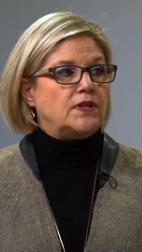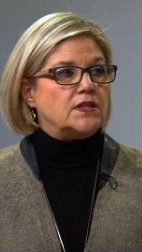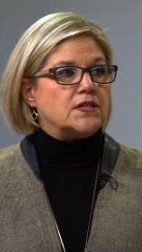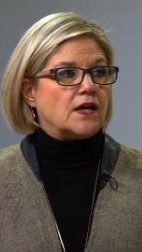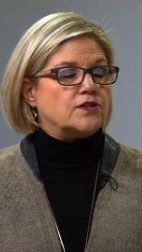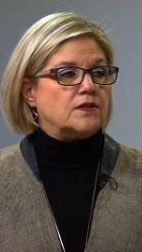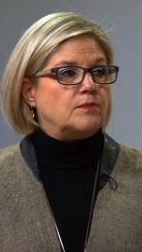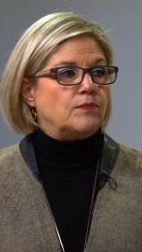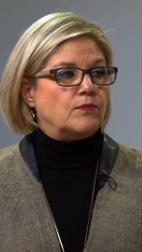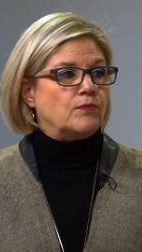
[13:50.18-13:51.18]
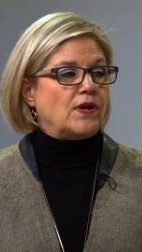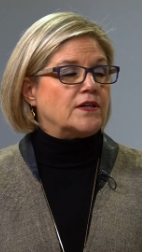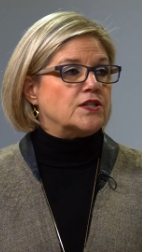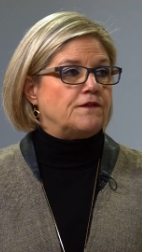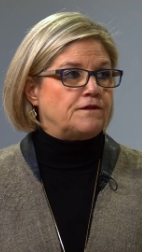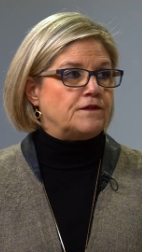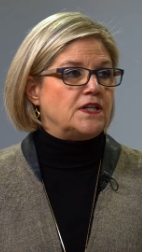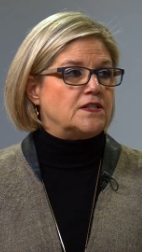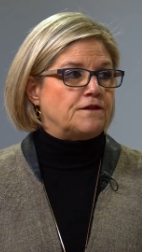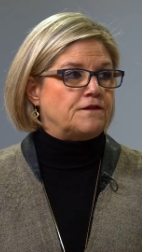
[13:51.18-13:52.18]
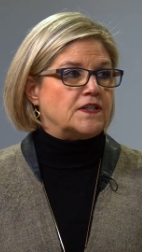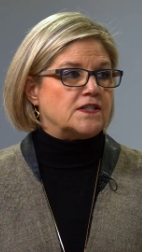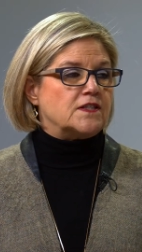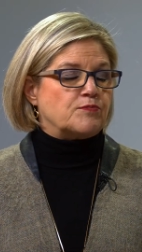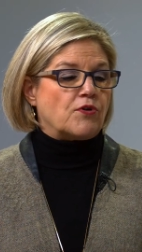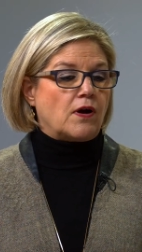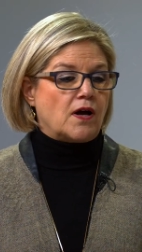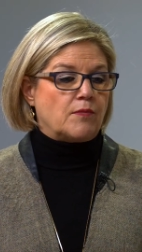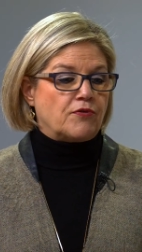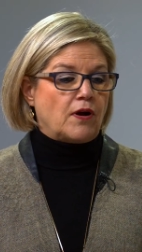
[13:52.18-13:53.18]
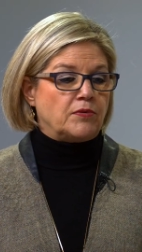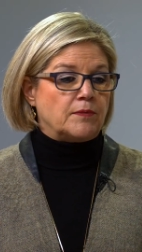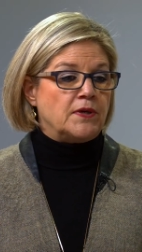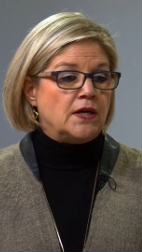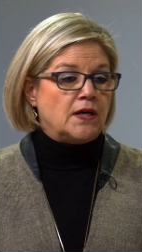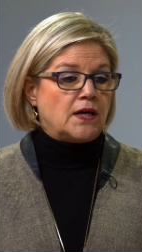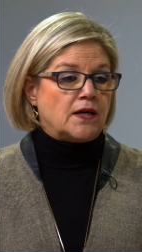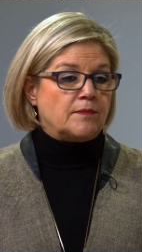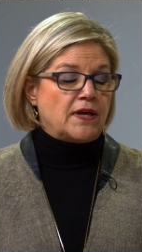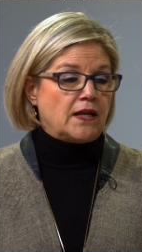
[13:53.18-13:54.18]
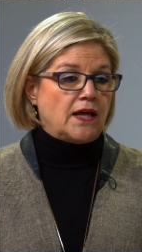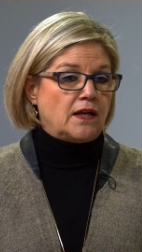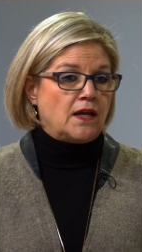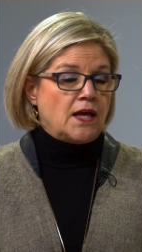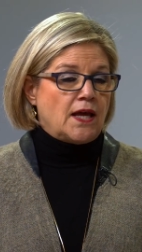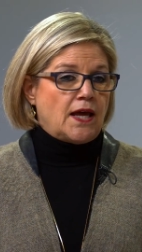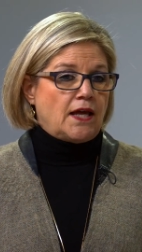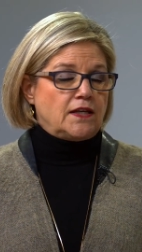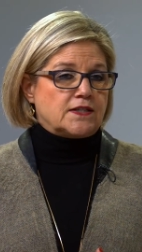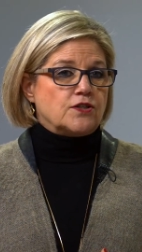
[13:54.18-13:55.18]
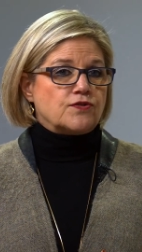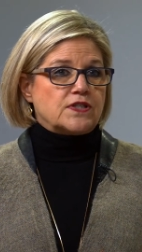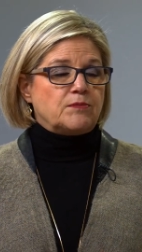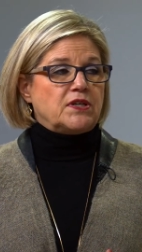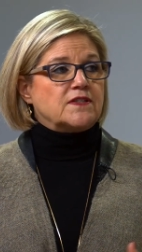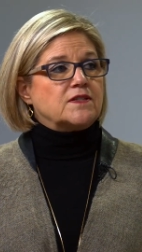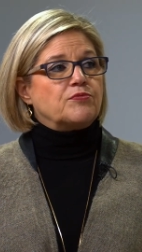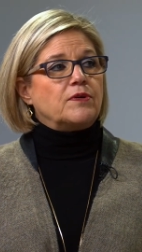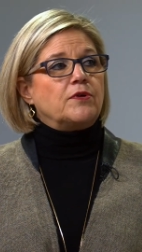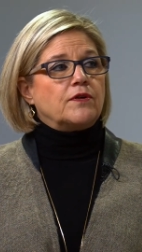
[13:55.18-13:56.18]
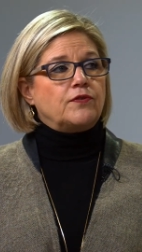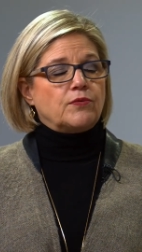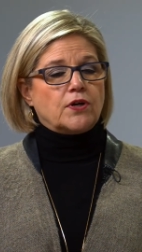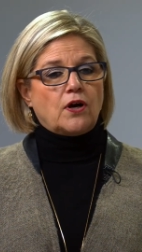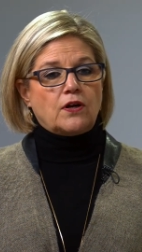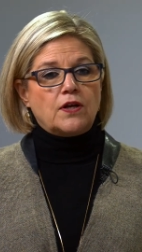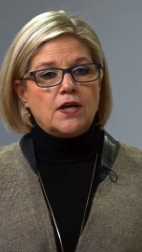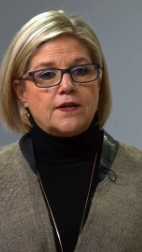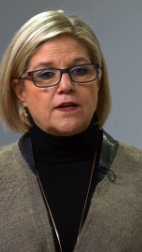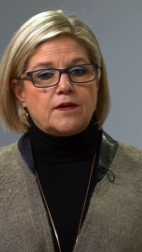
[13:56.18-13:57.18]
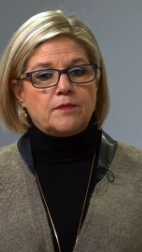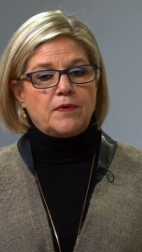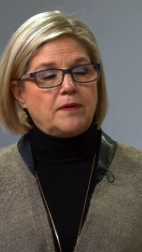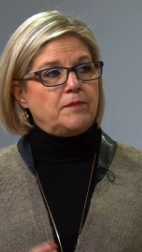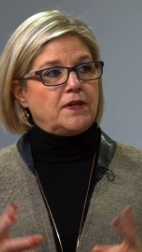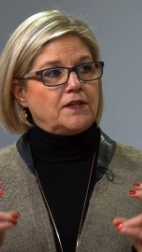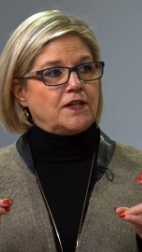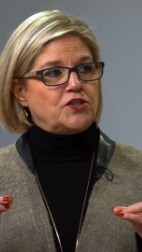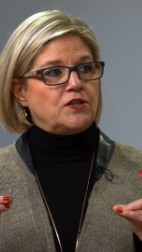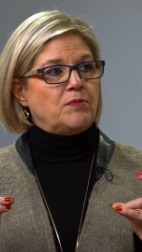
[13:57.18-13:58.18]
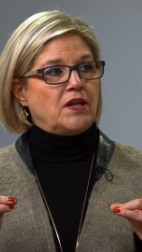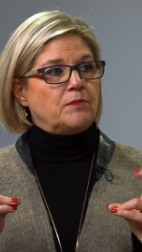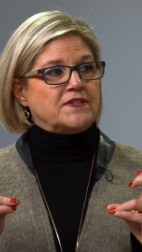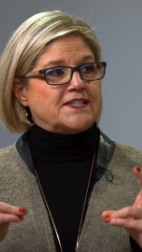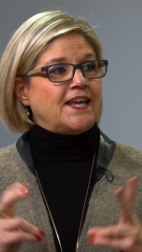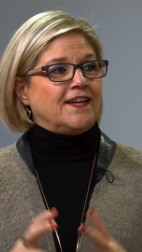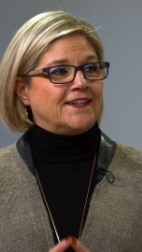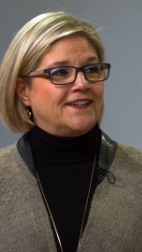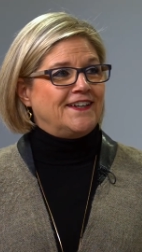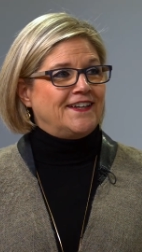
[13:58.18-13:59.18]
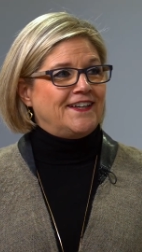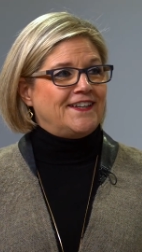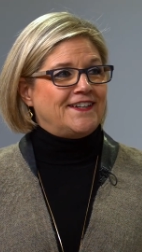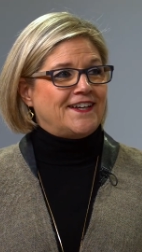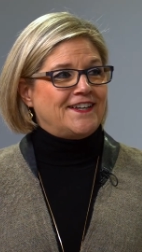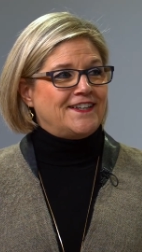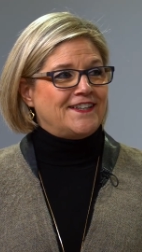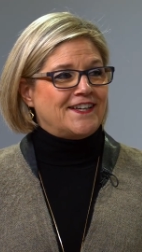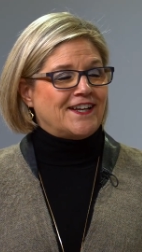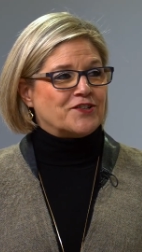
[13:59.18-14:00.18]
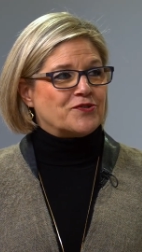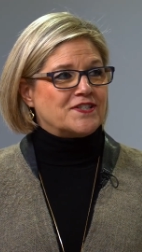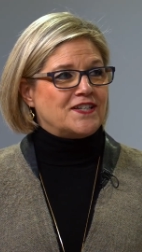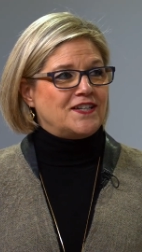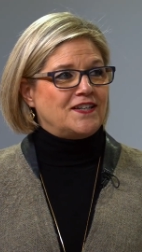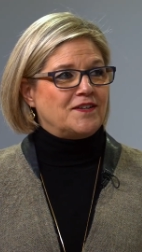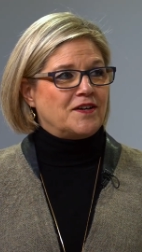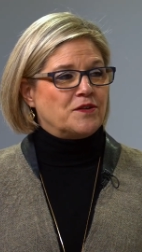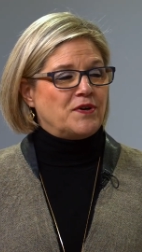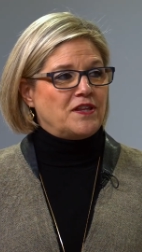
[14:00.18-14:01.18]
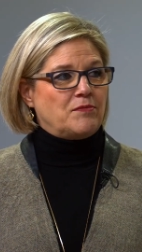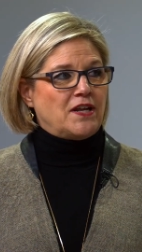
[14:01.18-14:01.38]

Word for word: need to actually we actually need to fix this pro uh, problem um, and and and it's interesting because the premier, if you recall, uh, admitted that she made a mistake in in the electricity, uh, the way they've been